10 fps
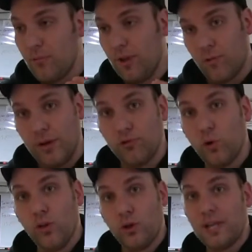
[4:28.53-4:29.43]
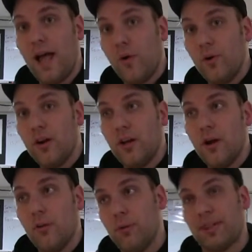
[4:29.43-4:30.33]
if we rule those out,
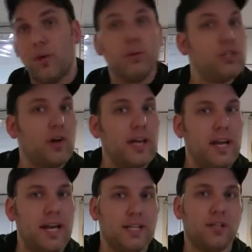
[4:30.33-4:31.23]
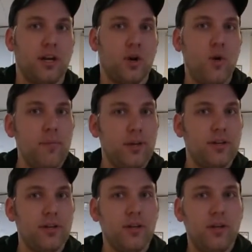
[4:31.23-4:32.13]
but then we start getting hits on
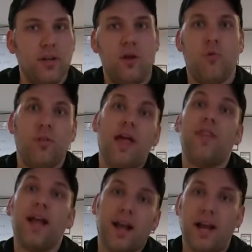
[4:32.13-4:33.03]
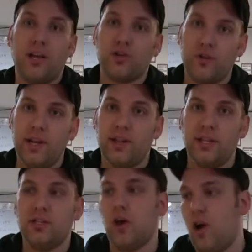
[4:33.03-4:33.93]
equipment, well, now that kind of
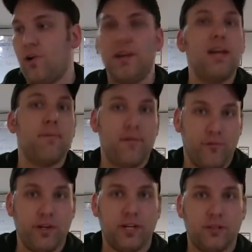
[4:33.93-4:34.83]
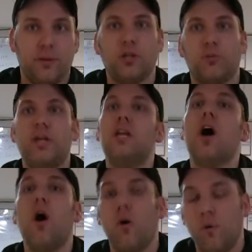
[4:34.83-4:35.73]
strengthens our EMF readings, because we
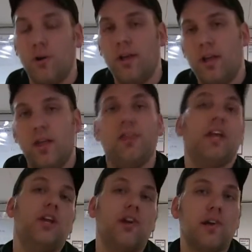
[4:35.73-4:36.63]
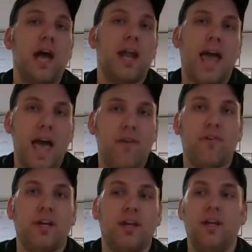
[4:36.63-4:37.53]
know that you're not
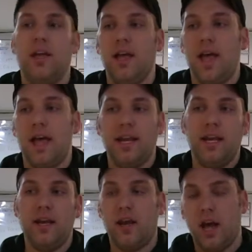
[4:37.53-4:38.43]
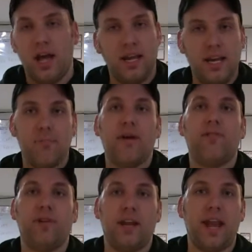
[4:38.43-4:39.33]
having any
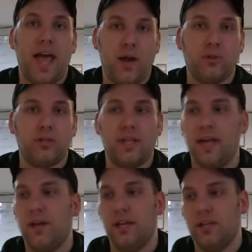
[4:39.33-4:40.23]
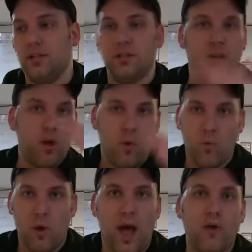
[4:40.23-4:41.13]
EMF in the house that is
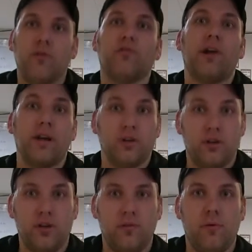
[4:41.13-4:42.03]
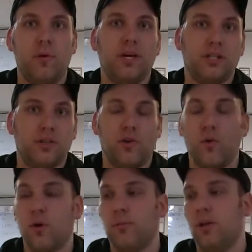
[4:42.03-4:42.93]
out of range of what we consider
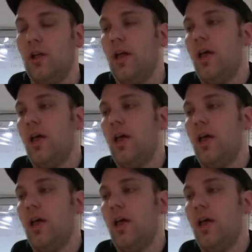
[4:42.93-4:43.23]
normal.